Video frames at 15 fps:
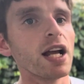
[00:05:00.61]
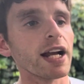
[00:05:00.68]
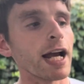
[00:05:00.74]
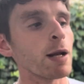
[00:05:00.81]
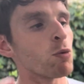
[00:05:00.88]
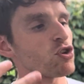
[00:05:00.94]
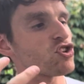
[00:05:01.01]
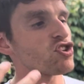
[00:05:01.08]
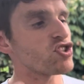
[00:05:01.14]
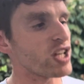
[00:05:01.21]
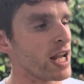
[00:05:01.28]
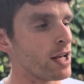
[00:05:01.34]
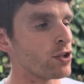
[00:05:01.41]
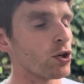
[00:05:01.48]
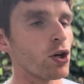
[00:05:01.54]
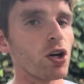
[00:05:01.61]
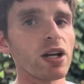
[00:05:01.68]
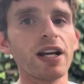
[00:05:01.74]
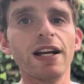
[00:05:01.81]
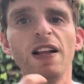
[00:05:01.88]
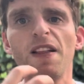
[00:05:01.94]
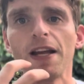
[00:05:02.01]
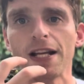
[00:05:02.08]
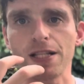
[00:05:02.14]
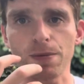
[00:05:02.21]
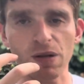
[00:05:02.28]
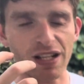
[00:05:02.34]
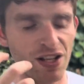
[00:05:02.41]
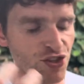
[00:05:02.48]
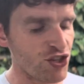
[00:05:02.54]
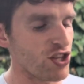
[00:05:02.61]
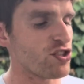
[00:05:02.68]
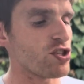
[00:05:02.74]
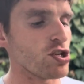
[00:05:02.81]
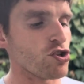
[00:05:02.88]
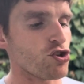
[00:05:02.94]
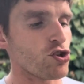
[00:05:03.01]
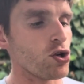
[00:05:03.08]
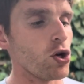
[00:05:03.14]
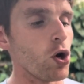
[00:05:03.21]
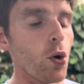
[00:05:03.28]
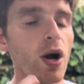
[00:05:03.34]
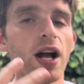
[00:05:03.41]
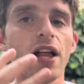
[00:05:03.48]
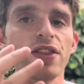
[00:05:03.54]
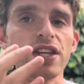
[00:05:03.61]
kind of more standard. It's a consistent shoe.